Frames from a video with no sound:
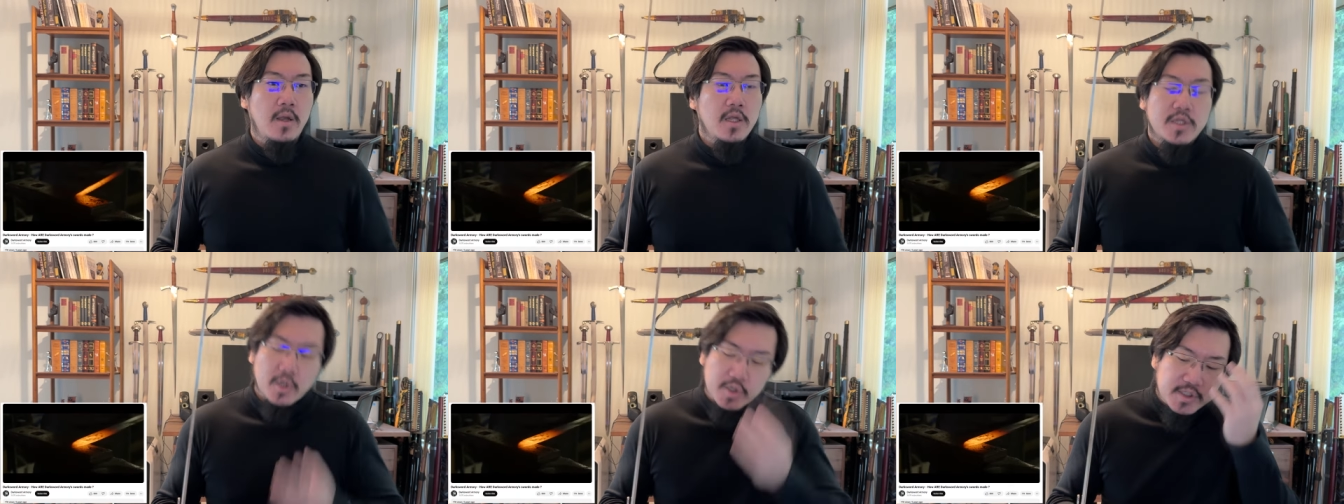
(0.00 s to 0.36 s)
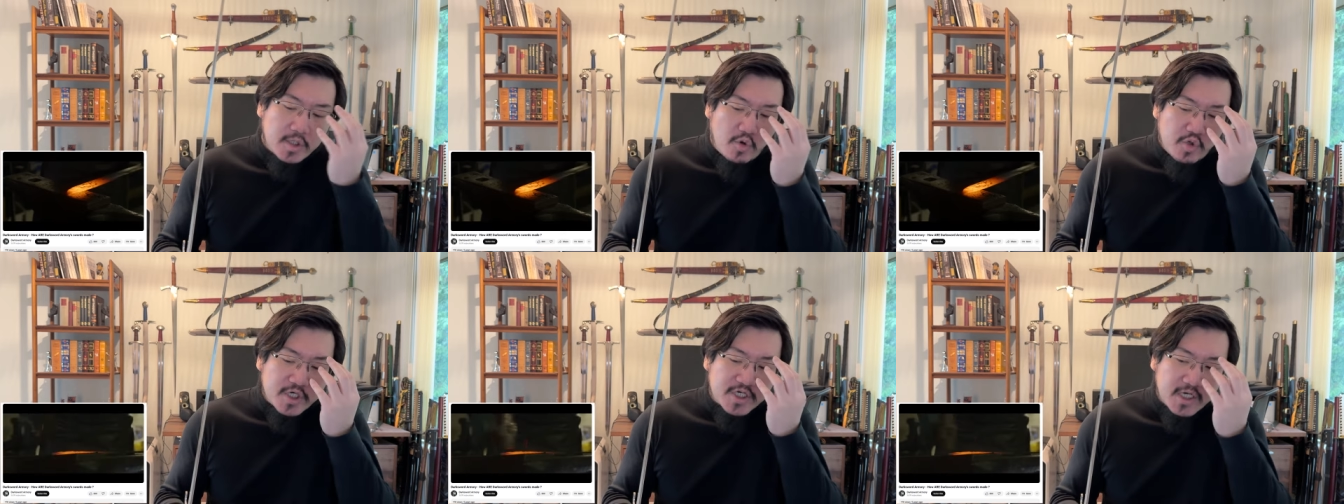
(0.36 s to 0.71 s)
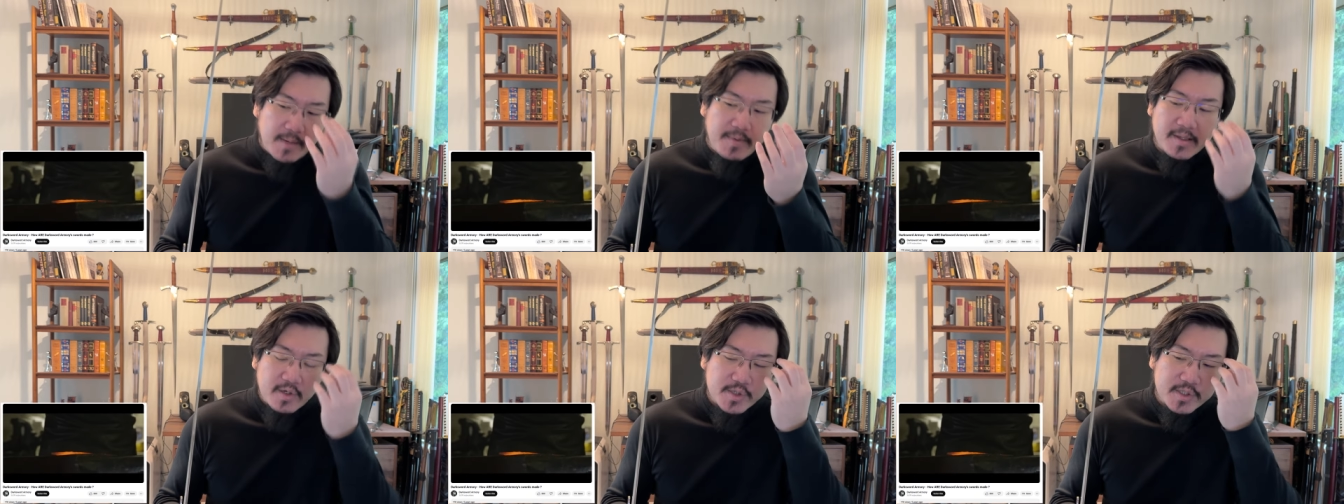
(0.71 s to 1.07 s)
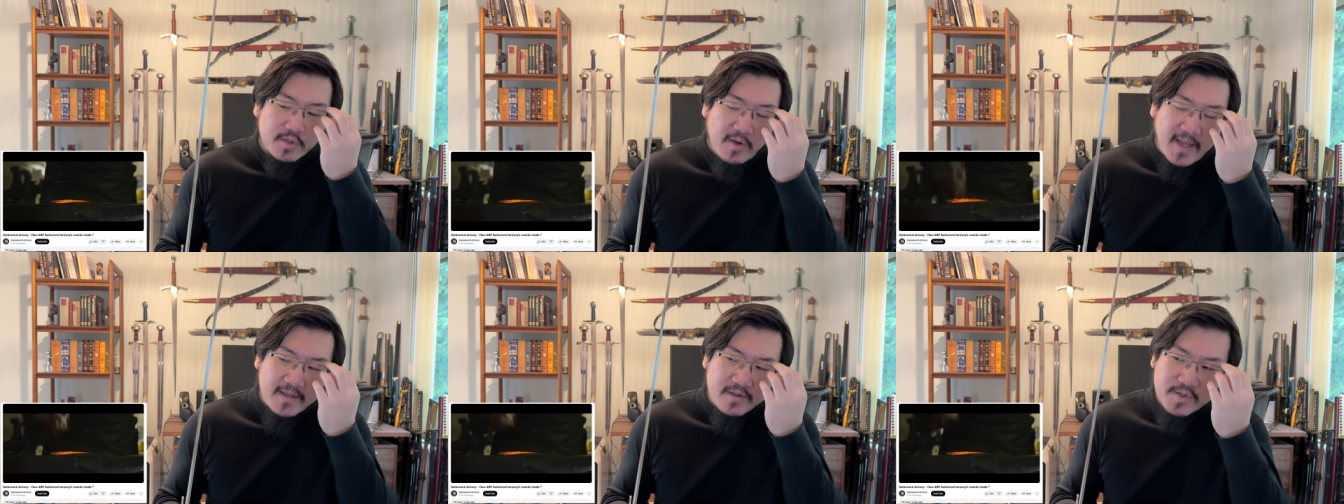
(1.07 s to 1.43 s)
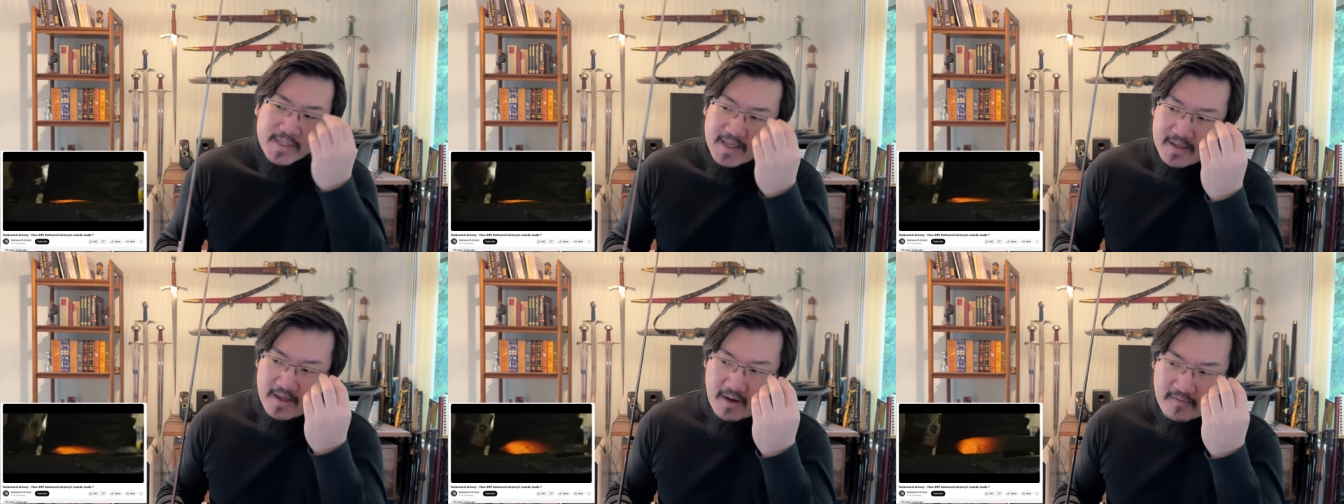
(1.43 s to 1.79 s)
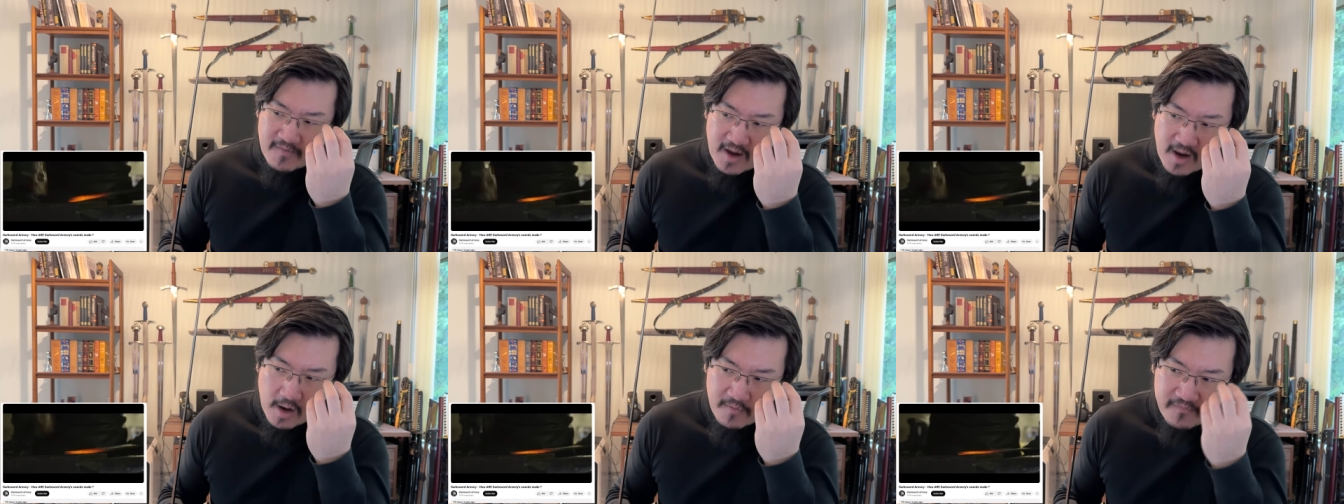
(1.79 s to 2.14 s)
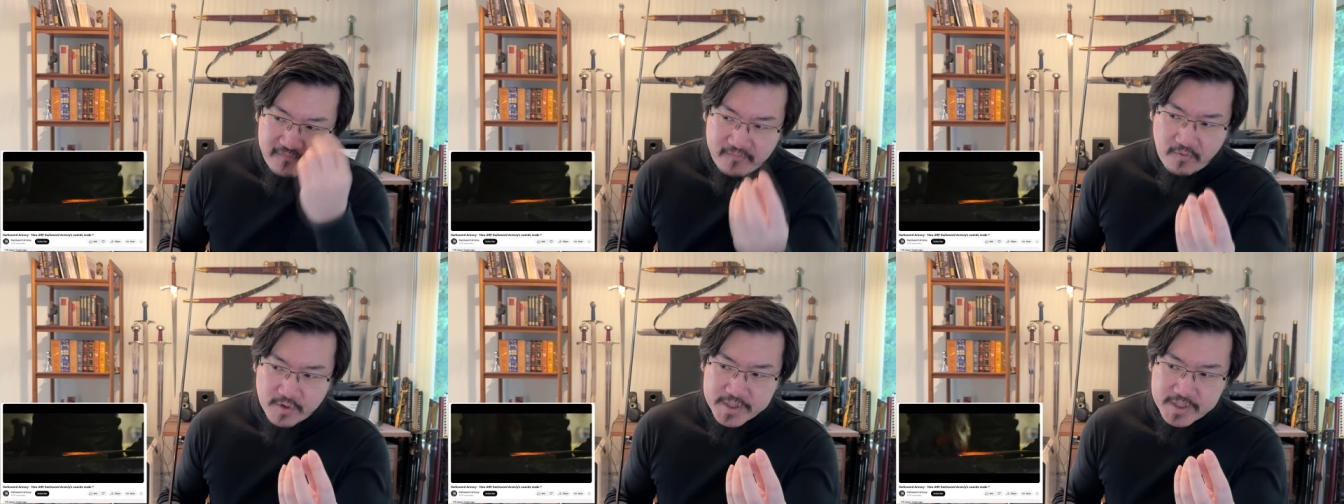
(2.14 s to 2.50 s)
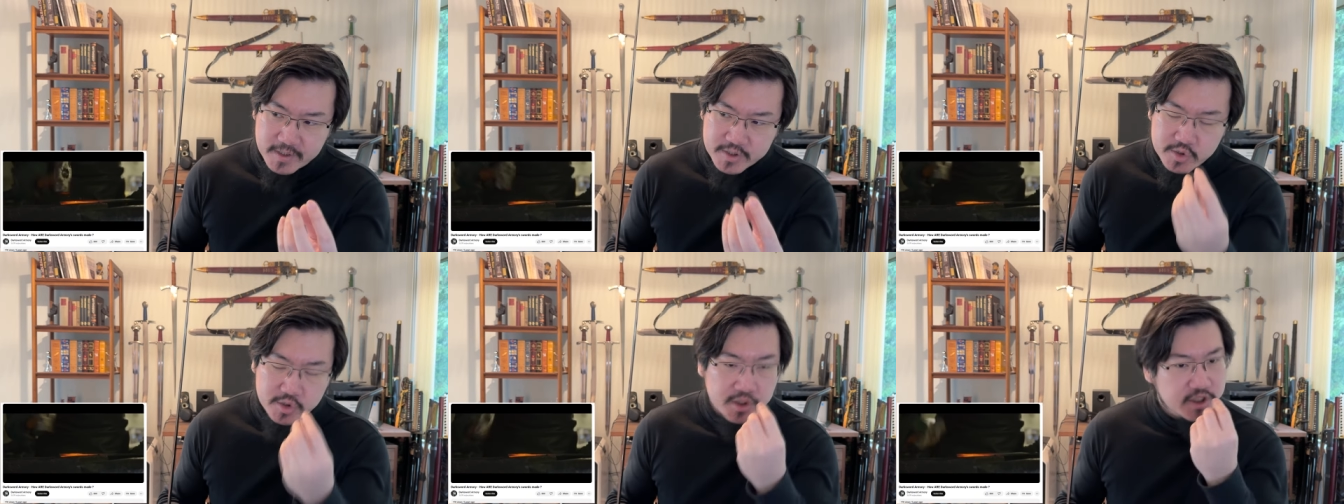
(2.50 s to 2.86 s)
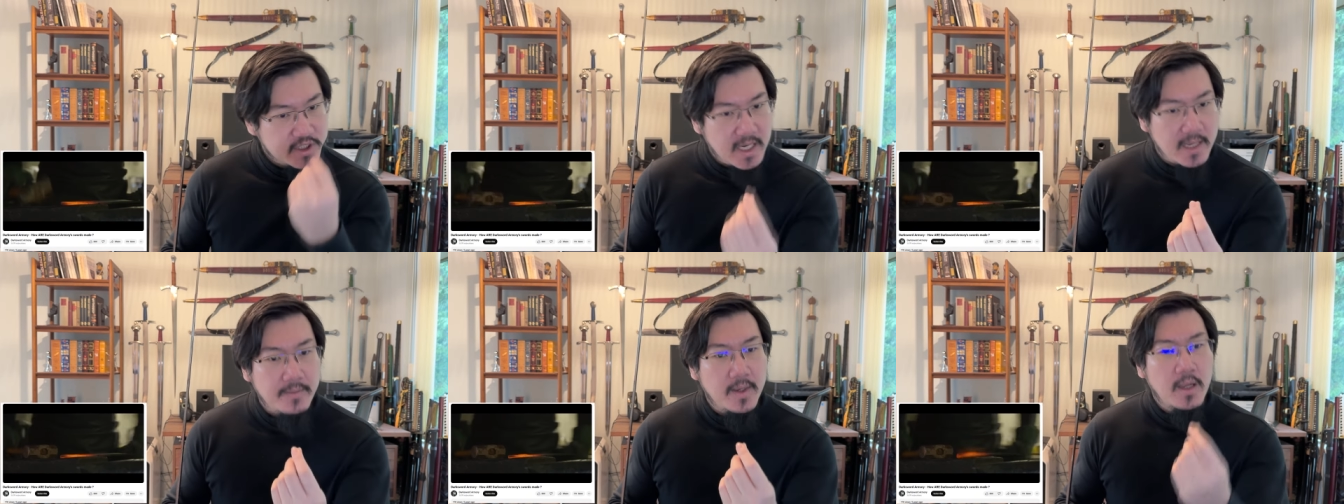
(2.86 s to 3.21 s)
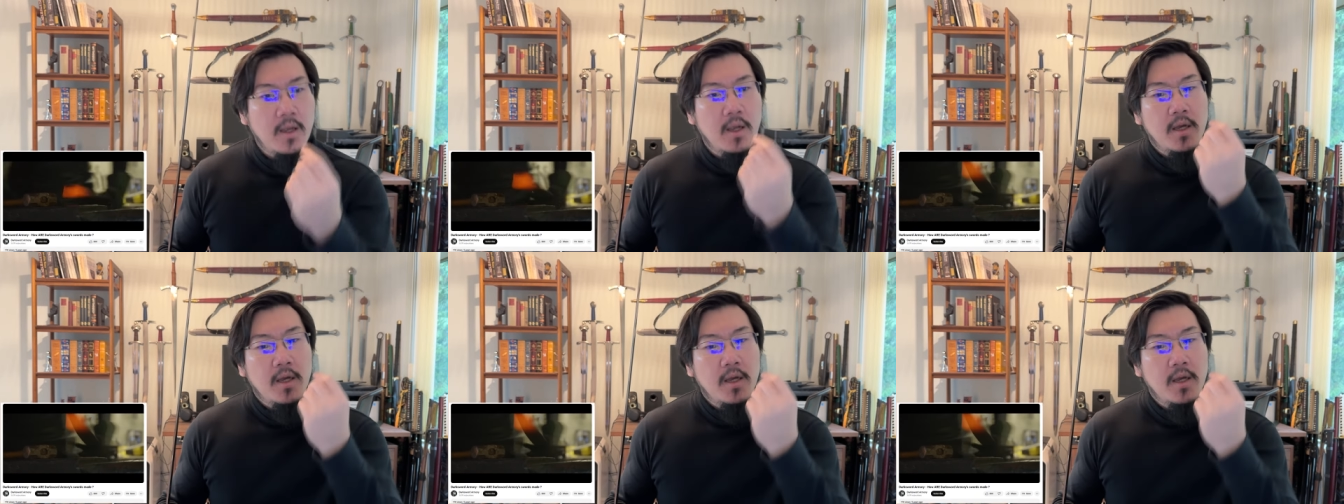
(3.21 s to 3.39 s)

There's no shaping, there's no understanding of how forging should shape